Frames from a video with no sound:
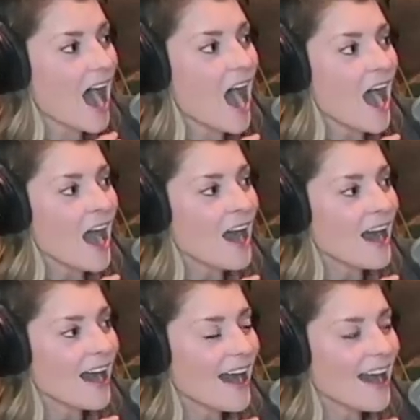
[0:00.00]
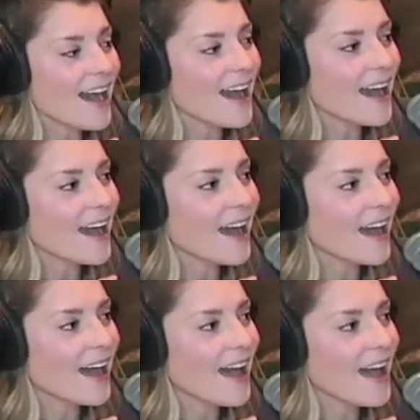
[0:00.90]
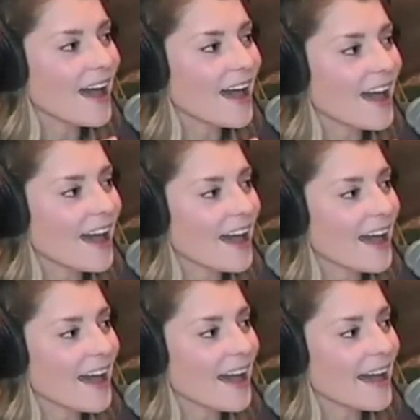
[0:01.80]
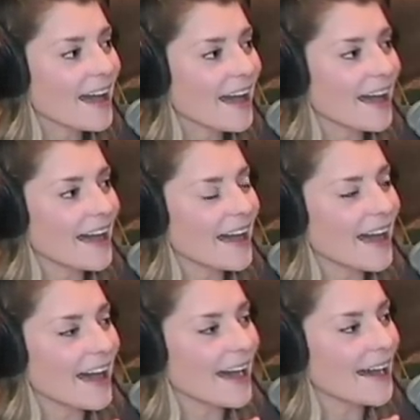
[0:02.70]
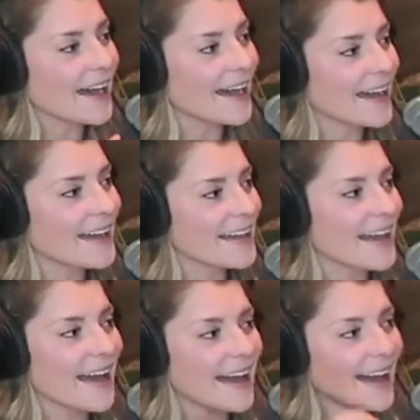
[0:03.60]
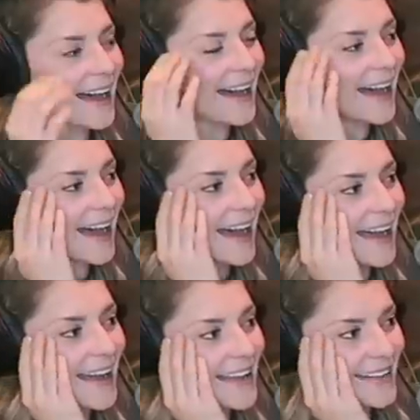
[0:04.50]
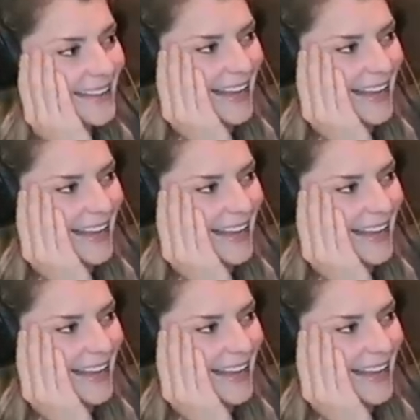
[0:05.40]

[no speech]